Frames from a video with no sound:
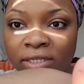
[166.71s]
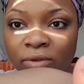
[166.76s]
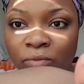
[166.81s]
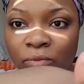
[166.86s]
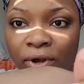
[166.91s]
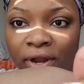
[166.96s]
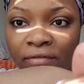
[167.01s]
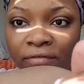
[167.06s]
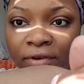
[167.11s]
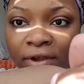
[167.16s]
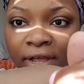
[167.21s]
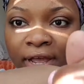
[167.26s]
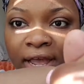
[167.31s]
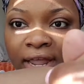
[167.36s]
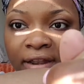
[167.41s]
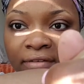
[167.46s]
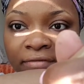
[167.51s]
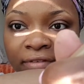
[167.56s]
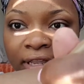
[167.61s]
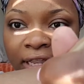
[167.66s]
So whatever
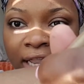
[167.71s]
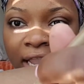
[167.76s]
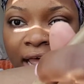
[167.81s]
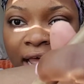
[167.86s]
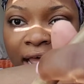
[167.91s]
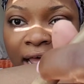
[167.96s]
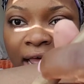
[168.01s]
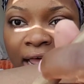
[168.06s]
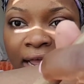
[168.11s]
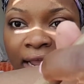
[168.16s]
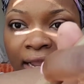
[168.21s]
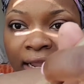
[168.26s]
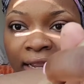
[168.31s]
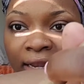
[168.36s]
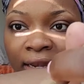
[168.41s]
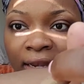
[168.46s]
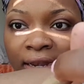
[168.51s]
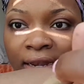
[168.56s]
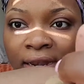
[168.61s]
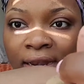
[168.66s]
kind of
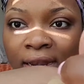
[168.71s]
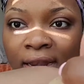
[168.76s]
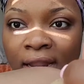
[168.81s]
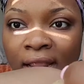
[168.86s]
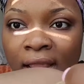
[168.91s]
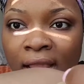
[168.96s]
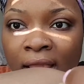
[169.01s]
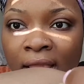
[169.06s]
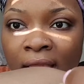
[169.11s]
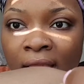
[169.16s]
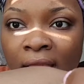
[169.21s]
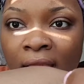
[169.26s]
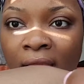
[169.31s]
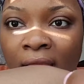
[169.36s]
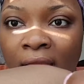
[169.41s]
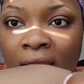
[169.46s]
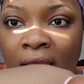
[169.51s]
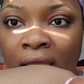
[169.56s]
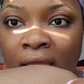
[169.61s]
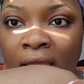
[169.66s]
line
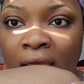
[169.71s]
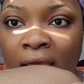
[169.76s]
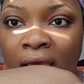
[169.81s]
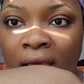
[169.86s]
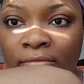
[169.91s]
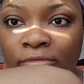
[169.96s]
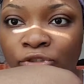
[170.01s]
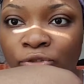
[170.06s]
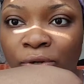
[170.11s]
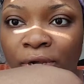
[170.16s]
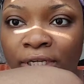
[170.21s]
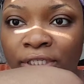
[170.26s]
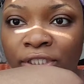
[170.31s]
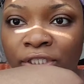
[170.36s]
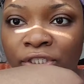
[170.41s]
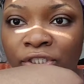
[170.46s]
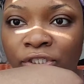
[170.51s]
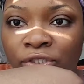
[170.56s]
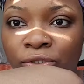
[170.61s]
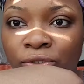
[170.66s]
I'm
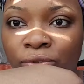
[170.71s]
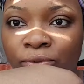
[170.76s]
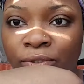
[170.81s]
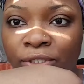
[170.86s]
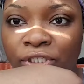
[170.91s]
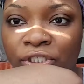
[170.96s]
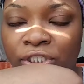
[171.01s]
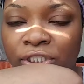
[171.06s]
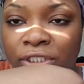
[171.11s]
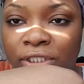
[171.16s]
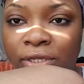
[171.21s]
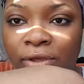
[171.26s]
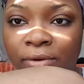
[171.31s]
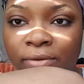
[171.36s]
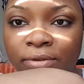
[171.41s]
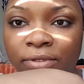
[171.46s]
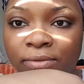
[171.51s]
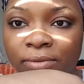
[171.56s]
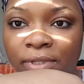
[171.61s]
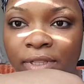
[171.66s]
trying to do, it just
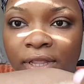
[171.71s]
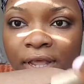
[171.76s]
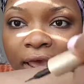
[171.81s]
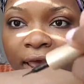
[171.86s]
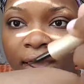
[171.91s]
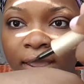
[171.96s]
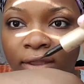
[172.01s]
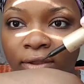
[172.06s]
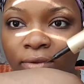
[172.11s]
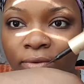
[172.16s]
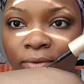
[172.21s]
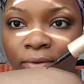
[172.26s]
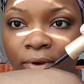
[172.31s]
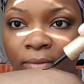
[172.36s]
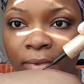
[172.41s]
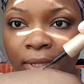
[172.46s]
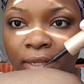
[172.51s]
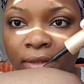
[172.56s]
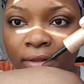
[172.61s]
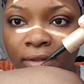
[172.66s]
goes with that. You
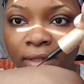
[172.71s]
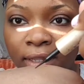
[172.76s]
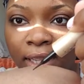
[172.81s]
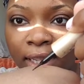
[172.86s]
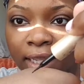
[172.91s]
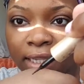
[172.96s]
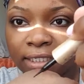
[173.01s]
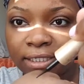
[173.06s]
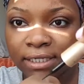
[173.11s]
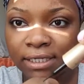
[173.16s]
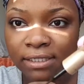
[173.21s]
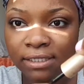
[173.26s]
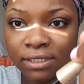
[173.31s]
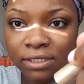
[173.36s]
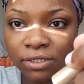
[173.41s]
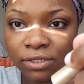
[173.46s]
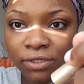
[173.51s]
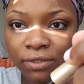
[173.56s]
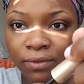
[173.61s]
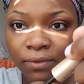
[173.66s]
know what I mean? Like, it's
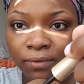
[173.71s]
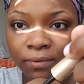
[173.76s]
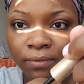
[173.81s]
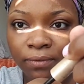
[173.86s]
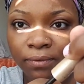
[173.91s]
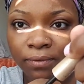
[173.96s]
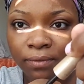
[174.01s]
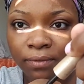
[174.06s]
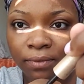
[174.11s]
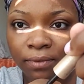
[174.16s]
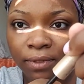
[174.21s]
easy to do.